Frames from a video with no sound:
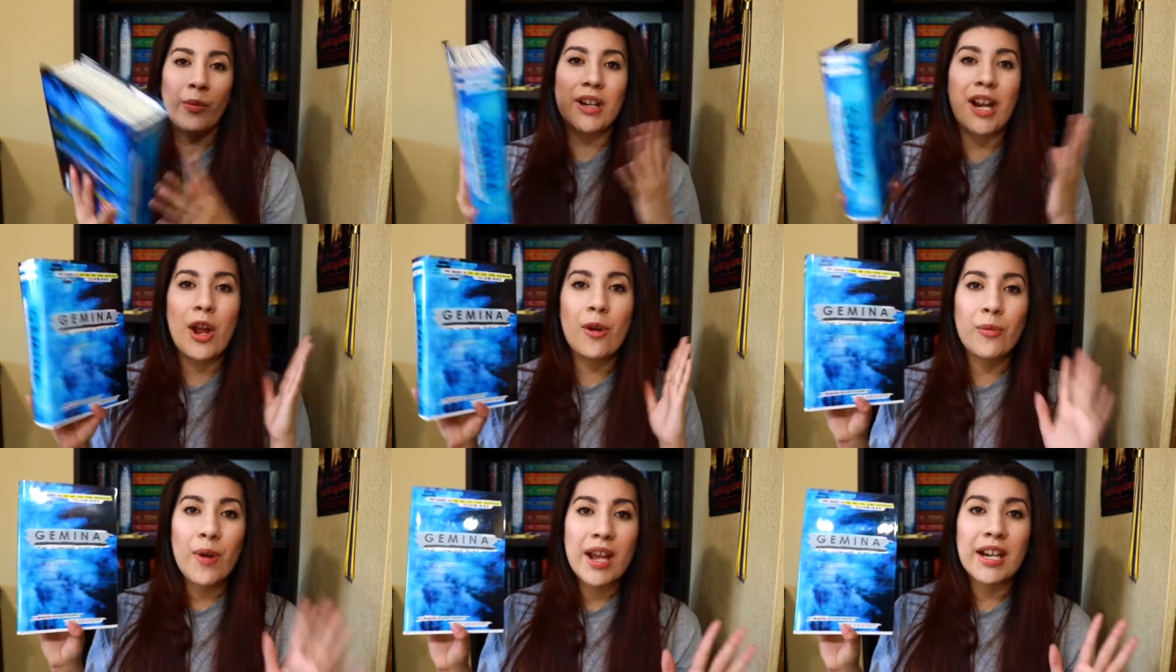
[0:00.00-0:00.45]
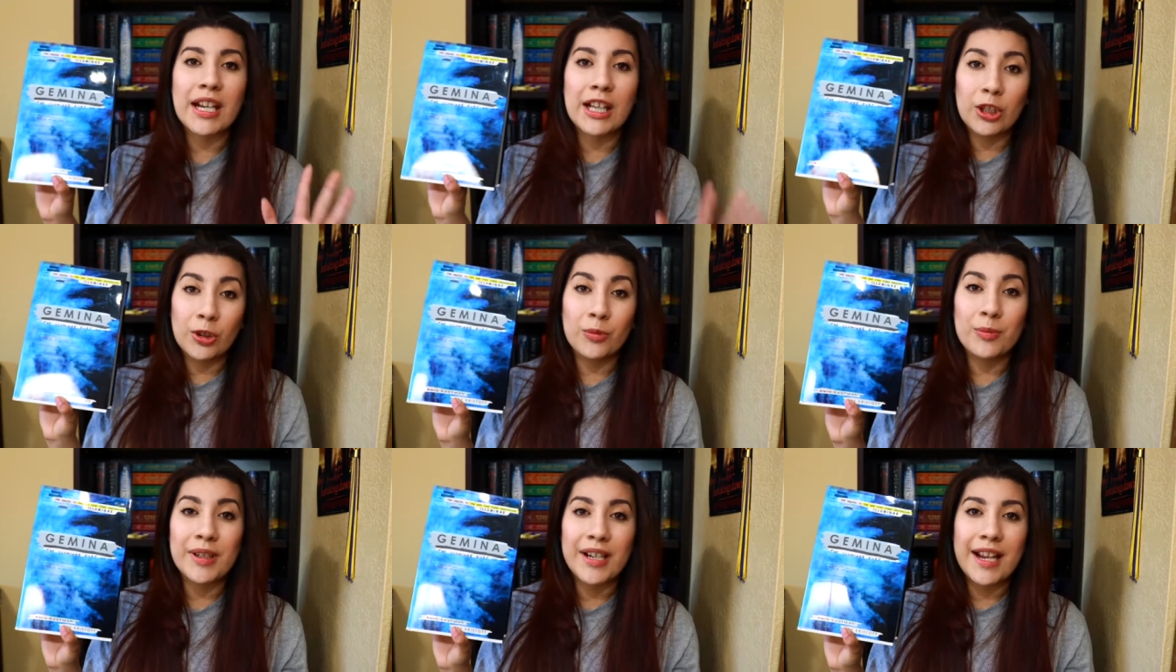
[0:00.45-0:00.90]
When I read
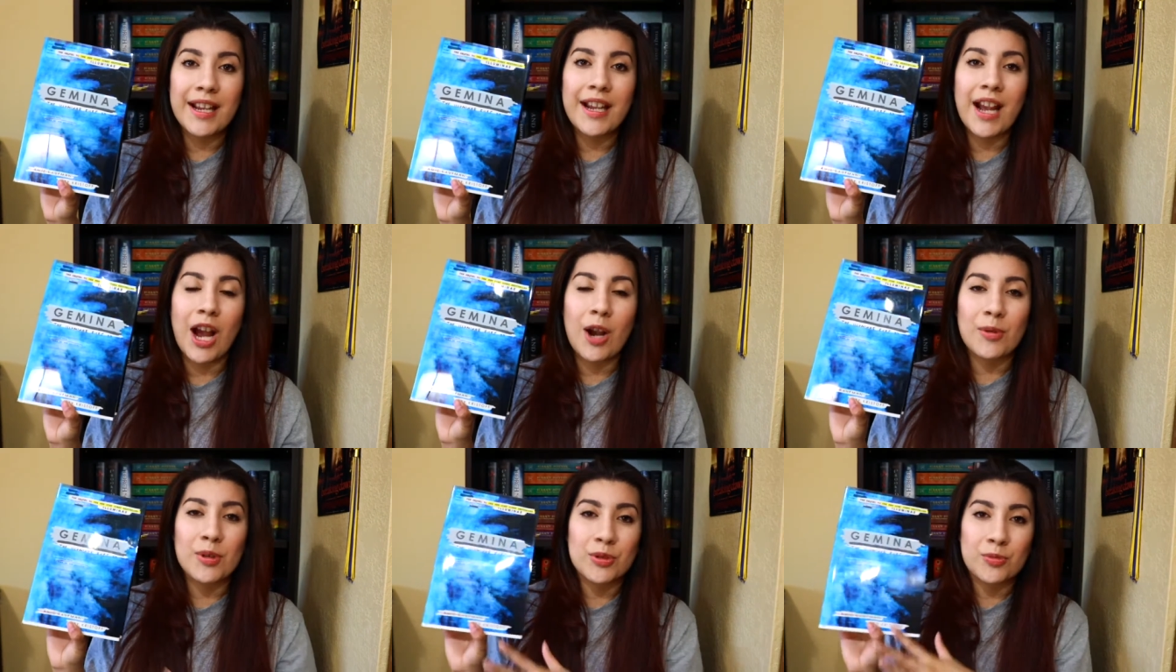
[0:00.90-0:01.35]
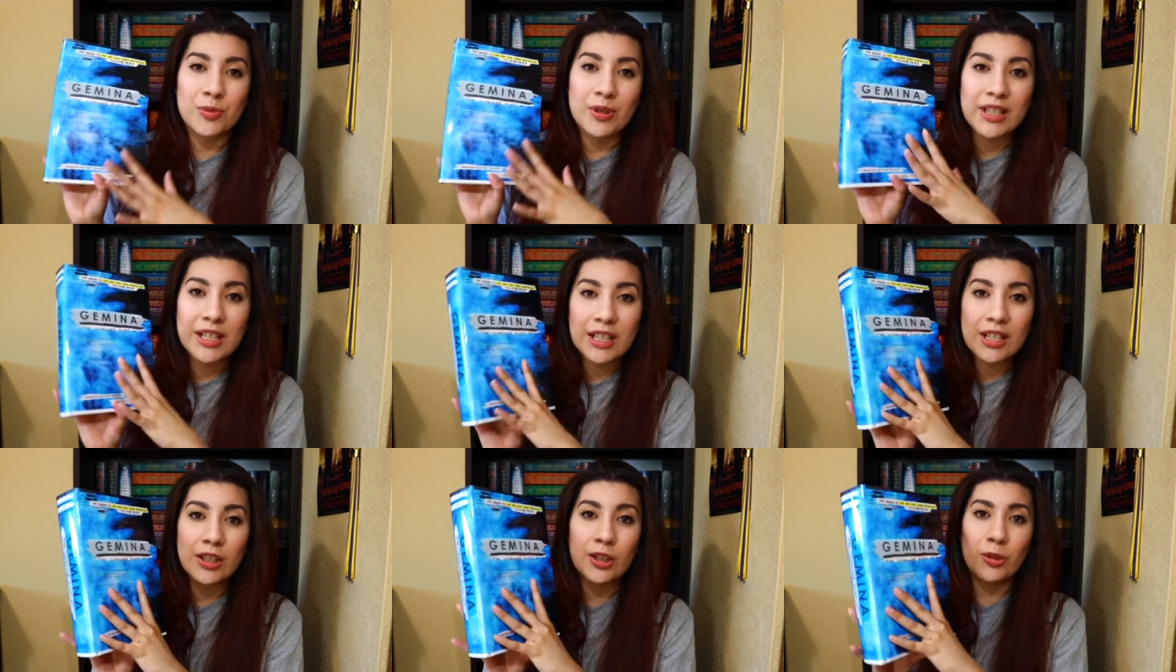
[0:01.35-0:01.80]
Illuminae, I was
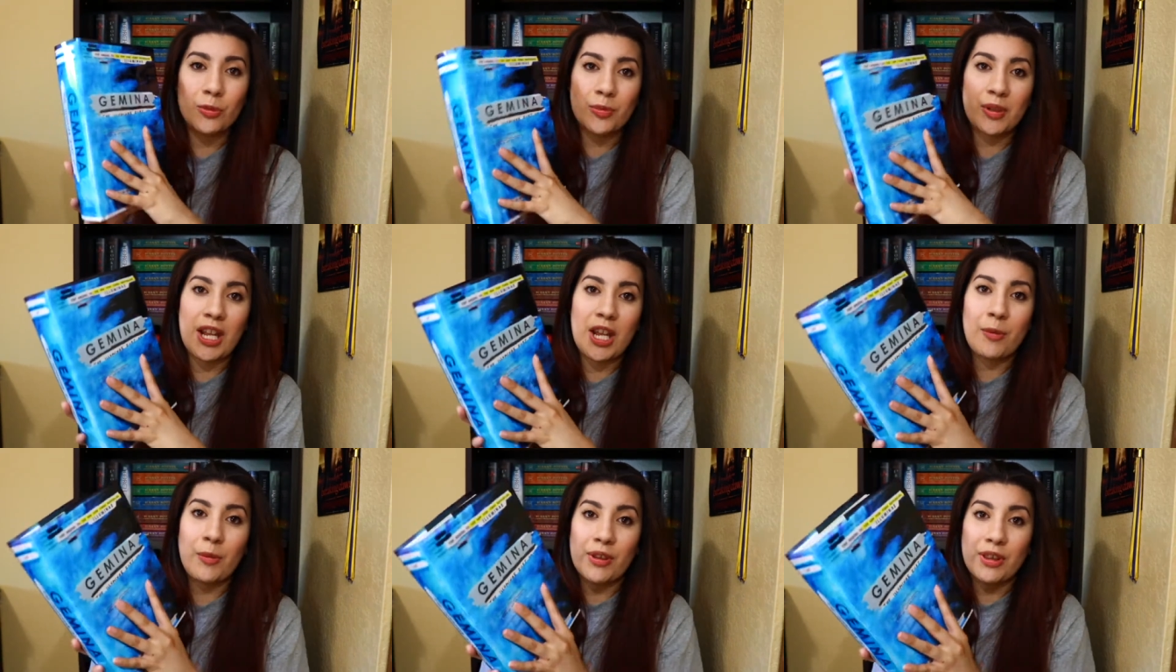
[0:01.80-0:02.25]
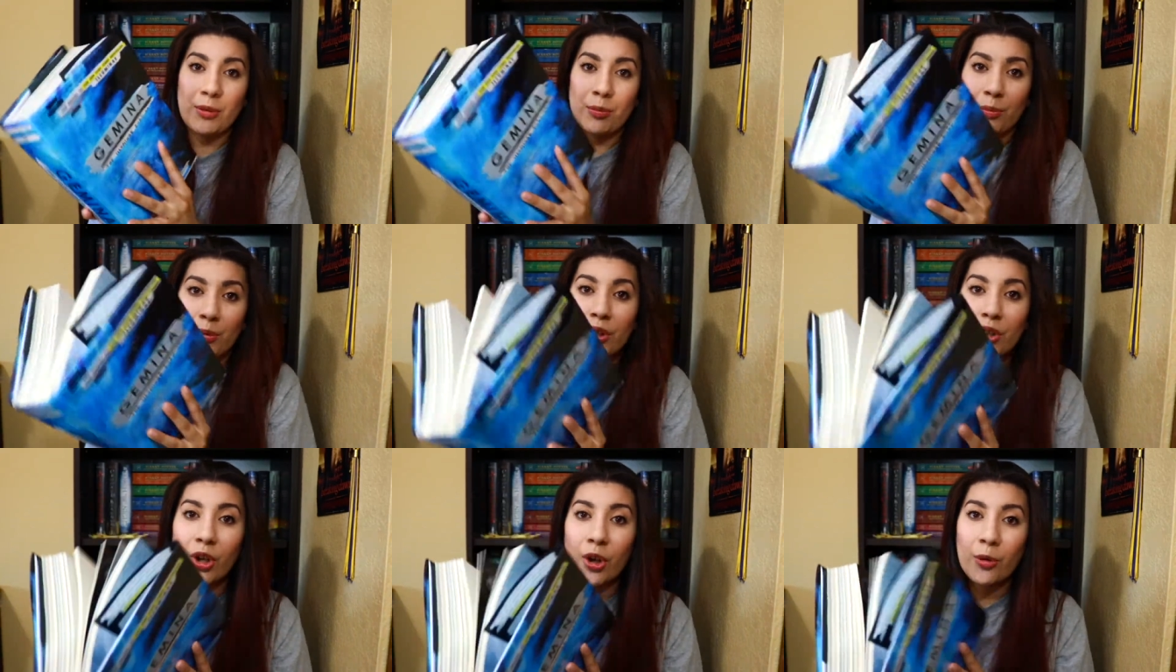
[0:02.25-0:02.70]
reading Illuminae with the
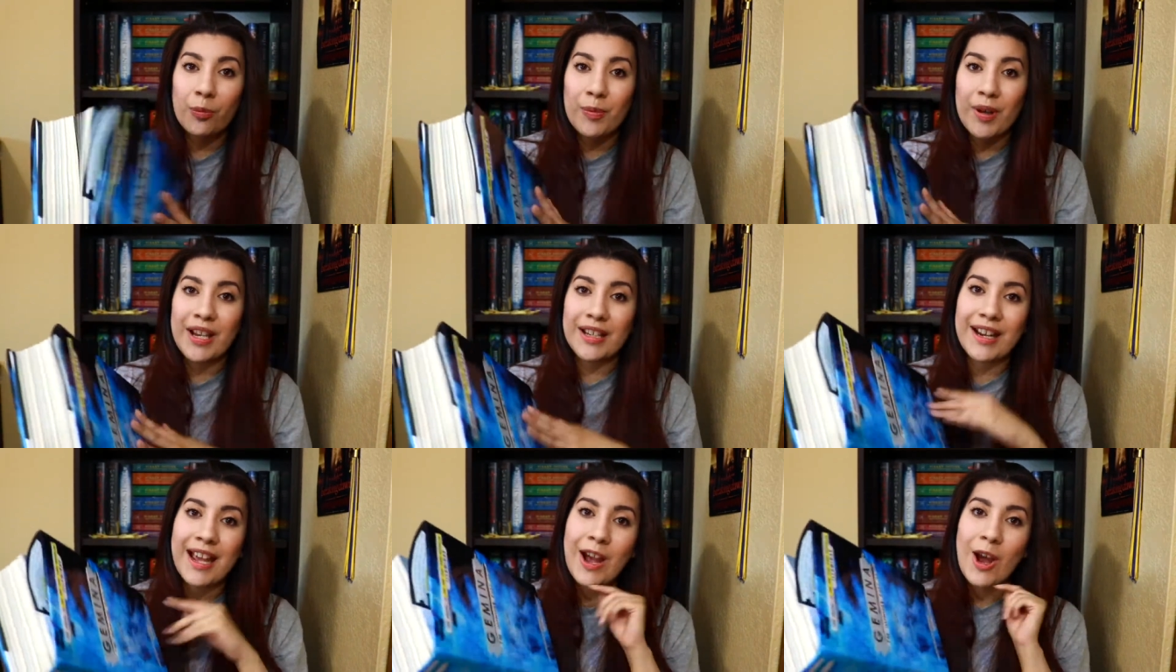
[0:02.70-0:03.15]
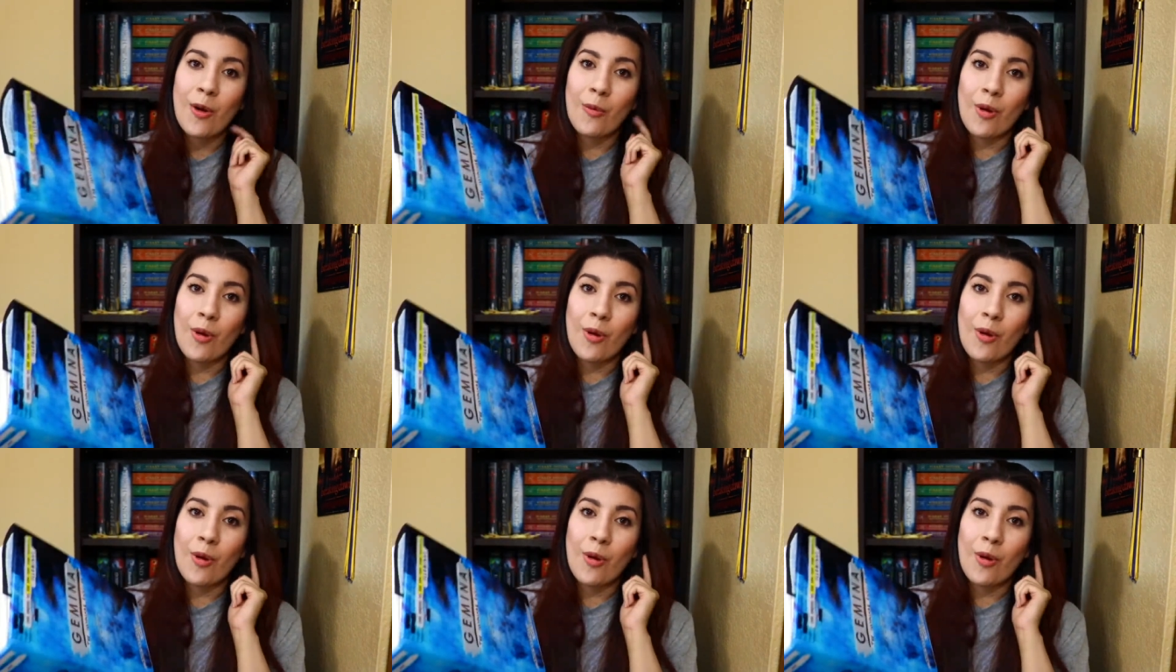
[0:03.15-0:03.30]
book open